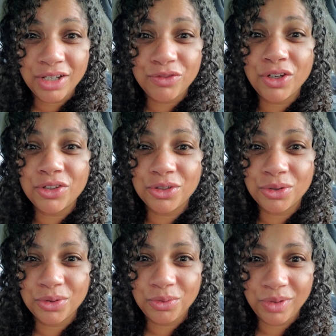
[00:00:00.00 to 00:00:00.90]
of
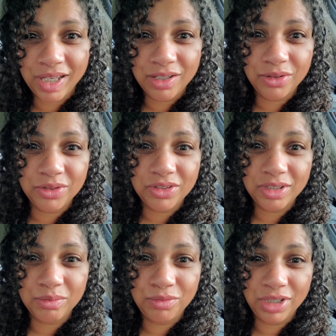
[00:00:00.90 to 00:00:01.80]
other
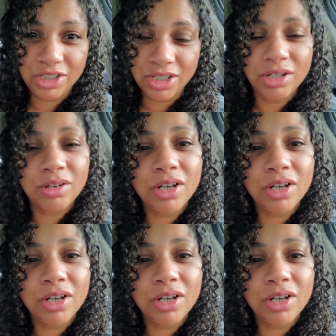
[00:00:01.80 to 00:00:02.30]
whales breaching,